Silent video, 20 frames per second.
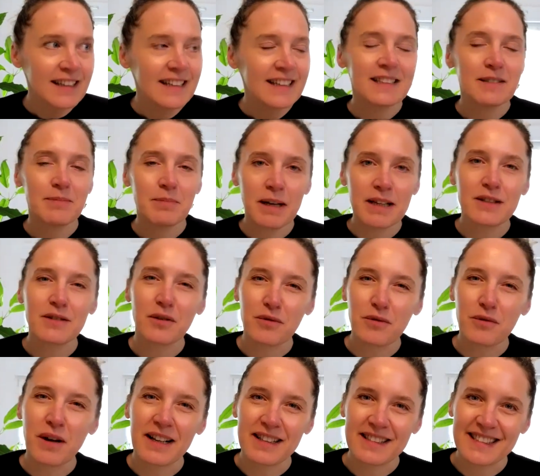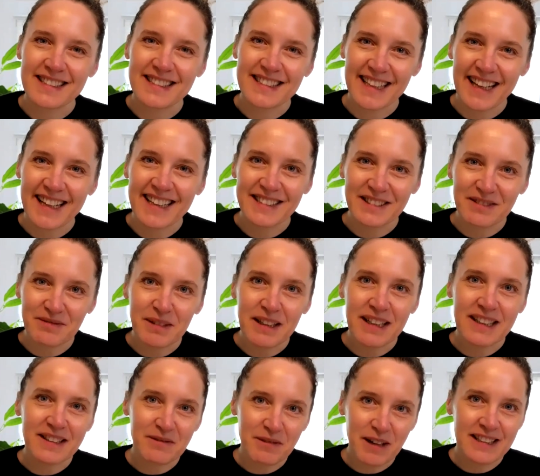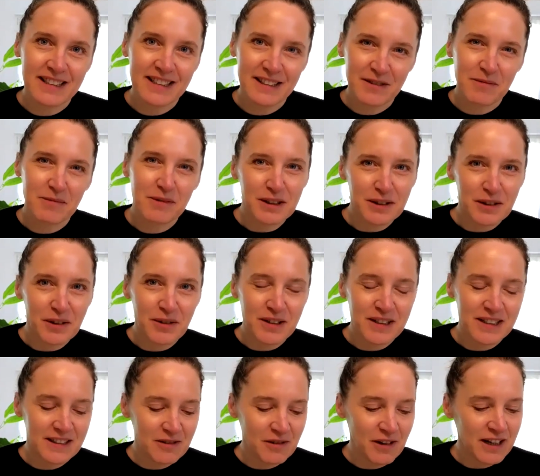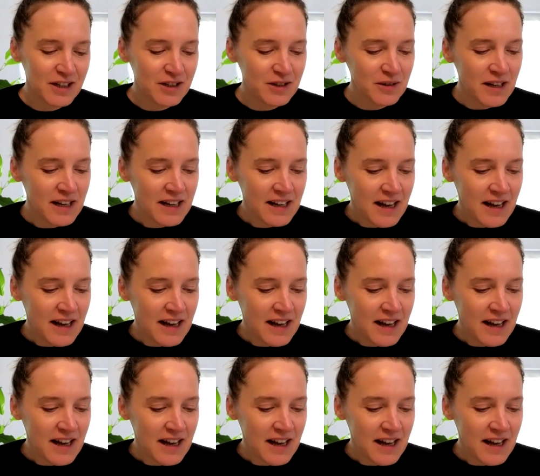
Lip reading: Depends on who else is there in the waiting room, you know the situation.